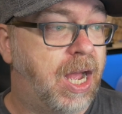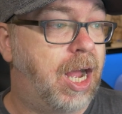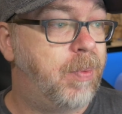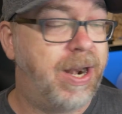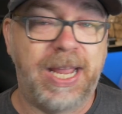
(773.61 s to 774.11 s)

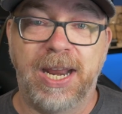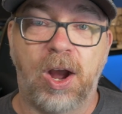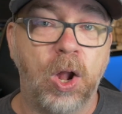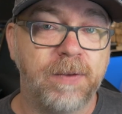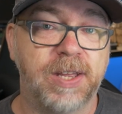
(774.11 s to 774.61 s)
Um, and again,
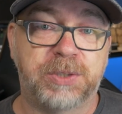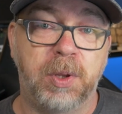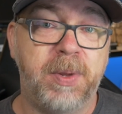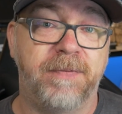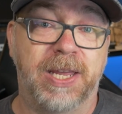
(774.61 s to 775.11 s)
all of this
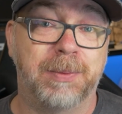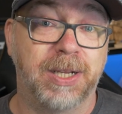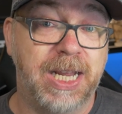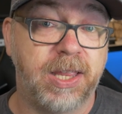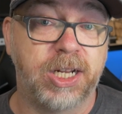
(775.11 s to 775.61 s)
will be
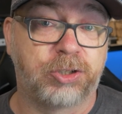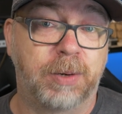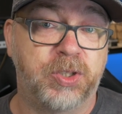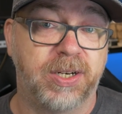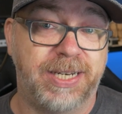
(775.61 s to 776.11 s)
available in the
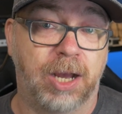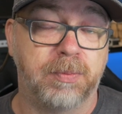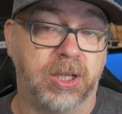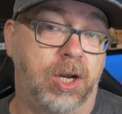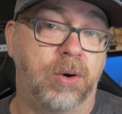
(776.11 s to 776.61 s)
description down
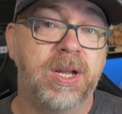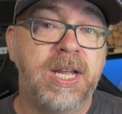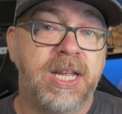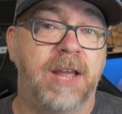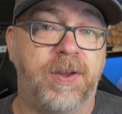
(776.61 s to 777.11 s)
below
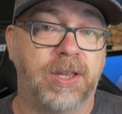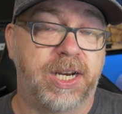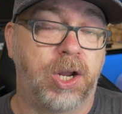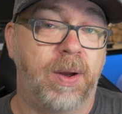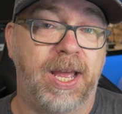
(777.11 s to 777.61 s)
if you'd
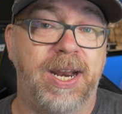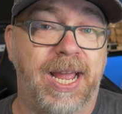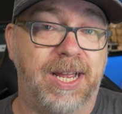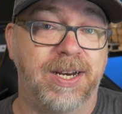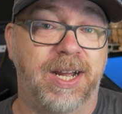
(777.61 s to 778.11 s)
like to go ahead
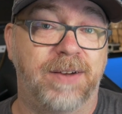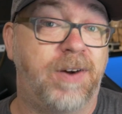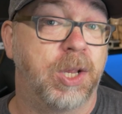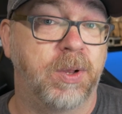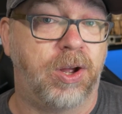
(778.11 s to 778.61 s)
and uh,
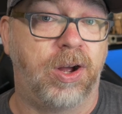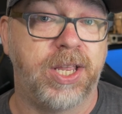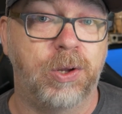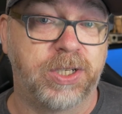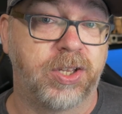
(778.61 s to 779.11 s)
follow
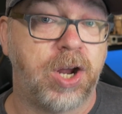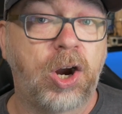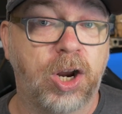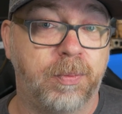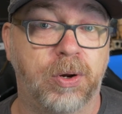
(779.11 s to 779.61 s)
along using the
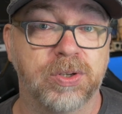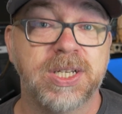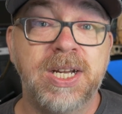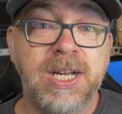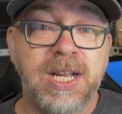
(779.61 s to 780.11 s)
Docker
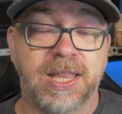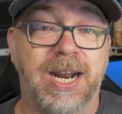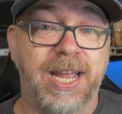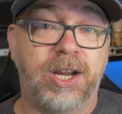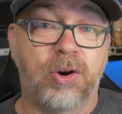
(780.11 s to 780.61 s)
Compose that
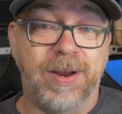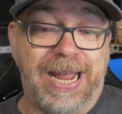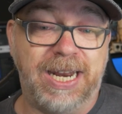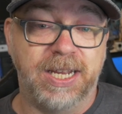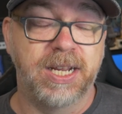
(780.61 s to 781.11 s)
I
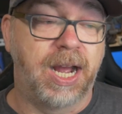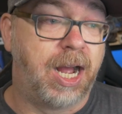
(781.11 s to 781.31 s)
created.